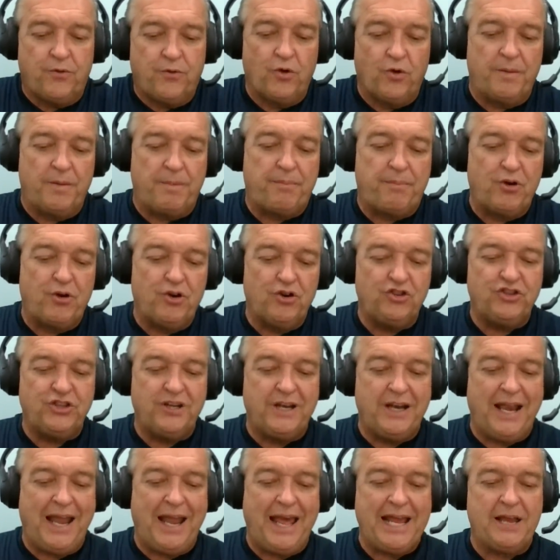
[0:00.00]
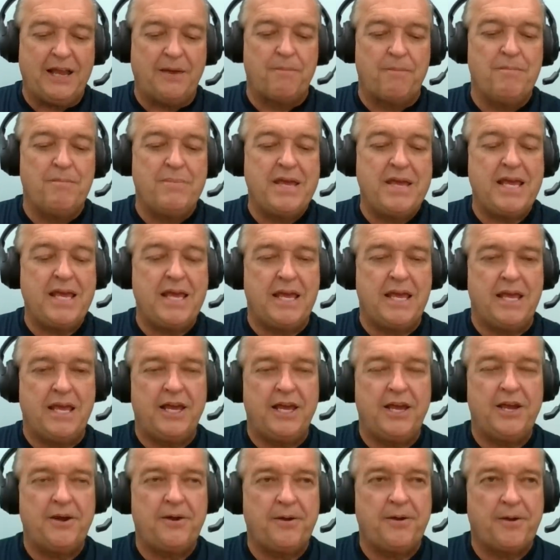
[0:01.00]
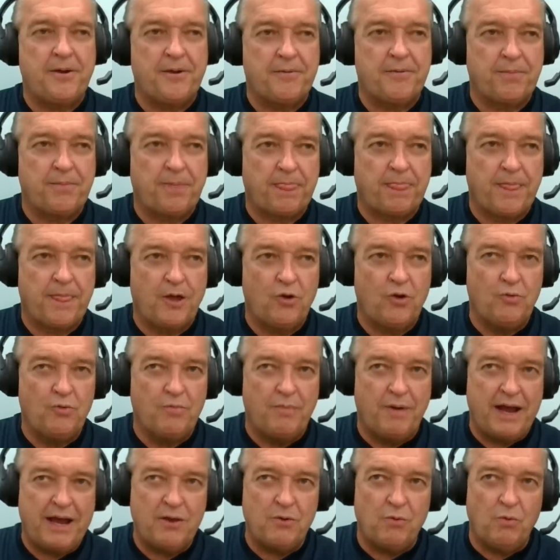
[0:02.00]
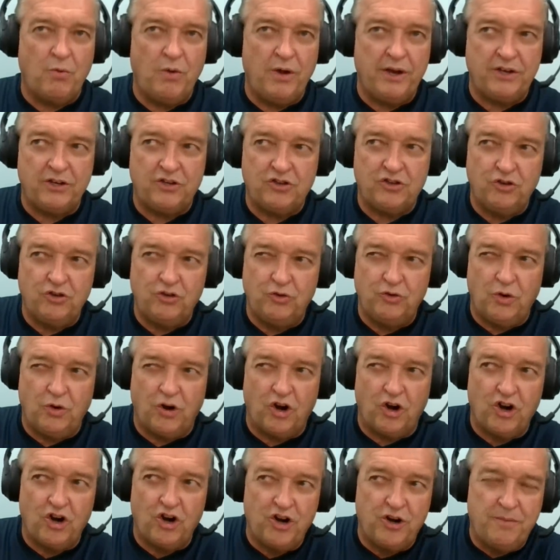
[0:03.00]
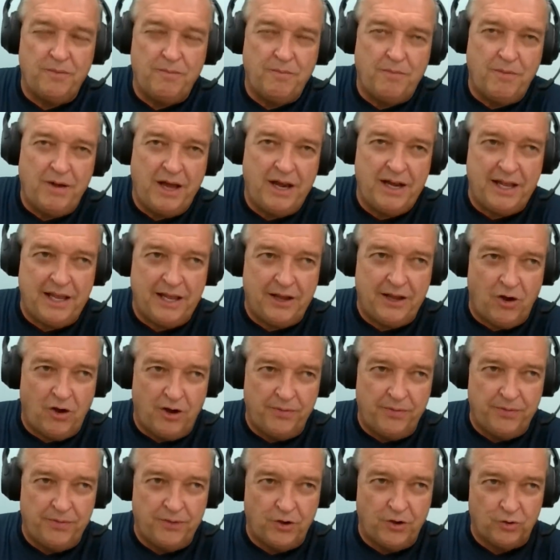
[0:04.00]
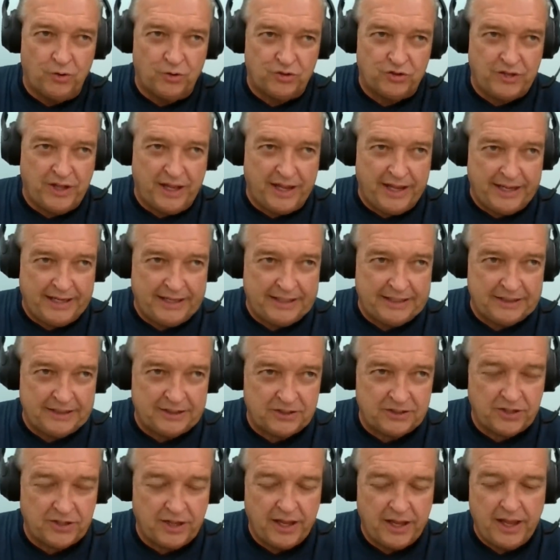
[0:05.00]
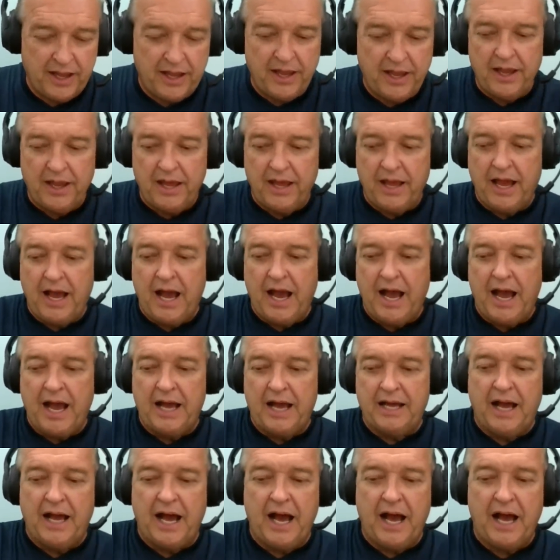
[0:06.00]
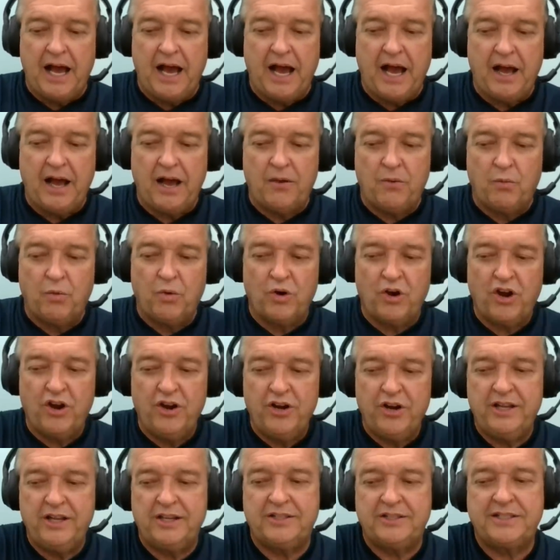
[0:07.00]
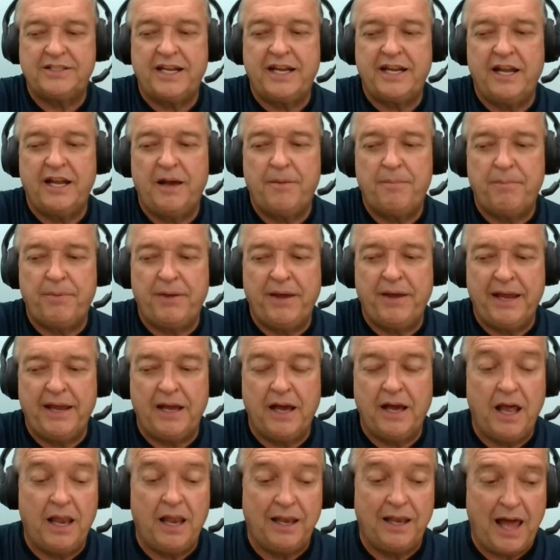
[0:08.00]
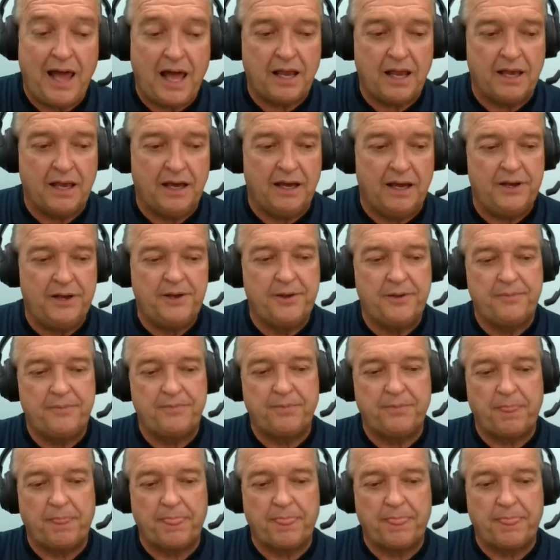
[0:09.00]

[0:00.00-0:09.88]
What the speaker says: for a person like me who might want to earn money on those days, we're going to set up a halakha